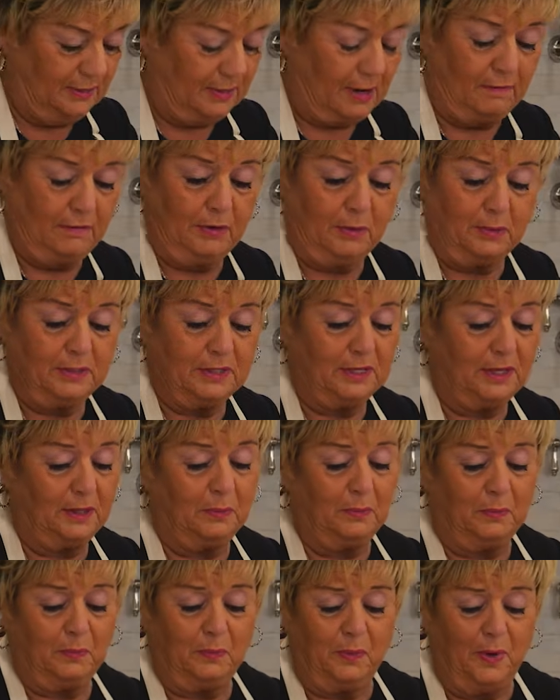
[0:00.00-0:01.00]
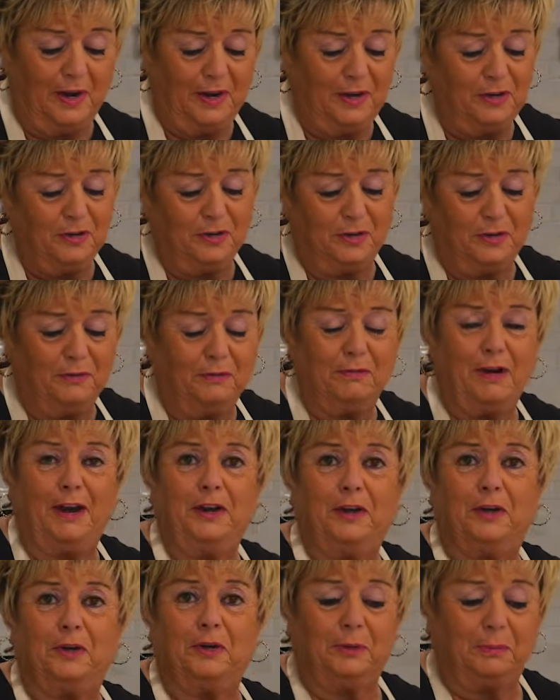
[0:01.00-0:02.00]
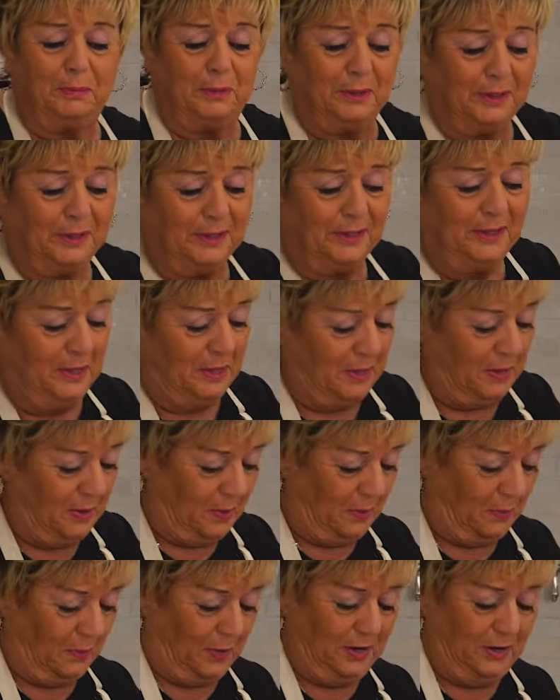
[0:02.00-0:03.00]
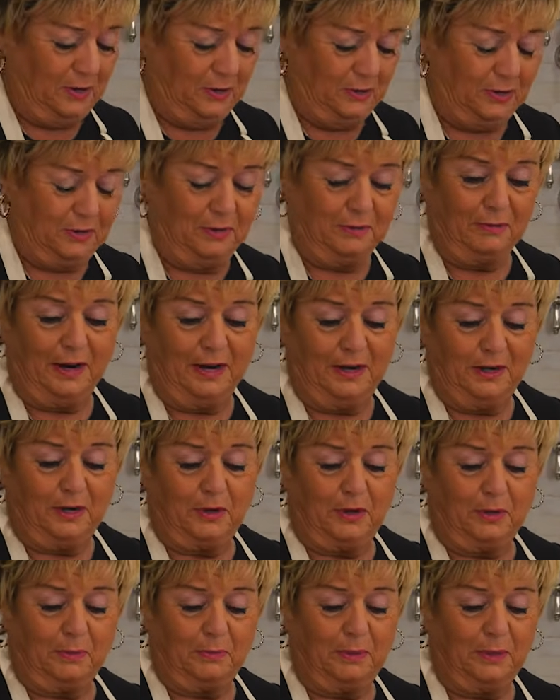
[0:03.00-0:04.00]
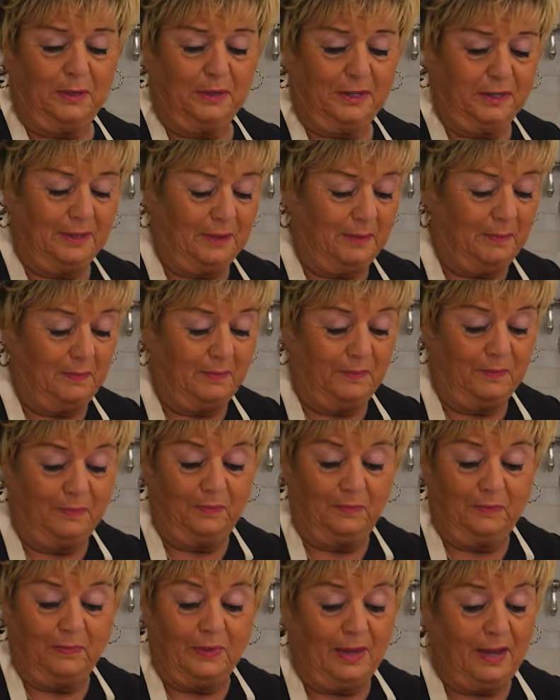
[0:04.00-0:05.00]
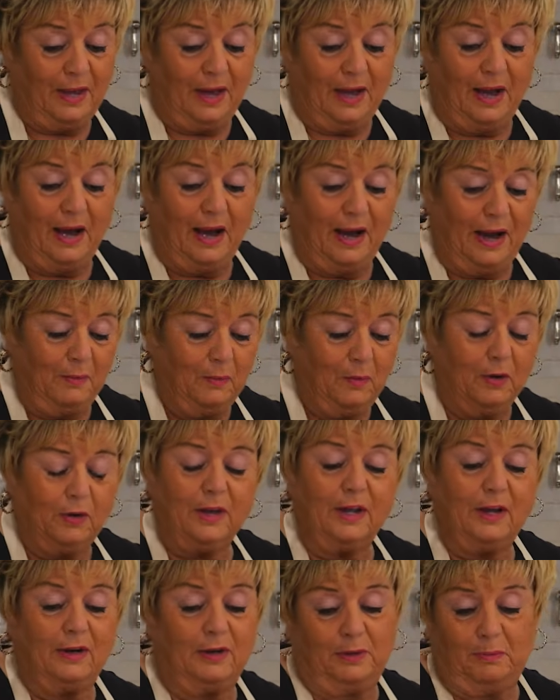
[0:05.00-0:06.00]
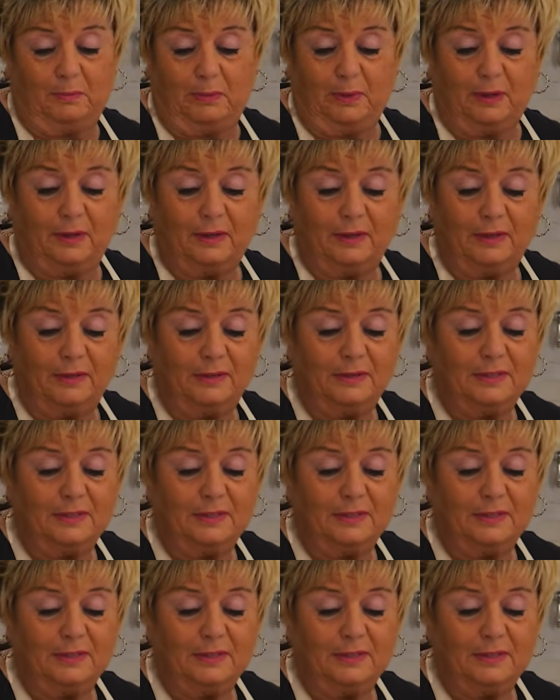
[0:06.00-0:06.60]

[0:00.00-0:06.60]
Everyone's like, when are you going to write a cookbook? When are you going to write a cookbook? I'm working on a book.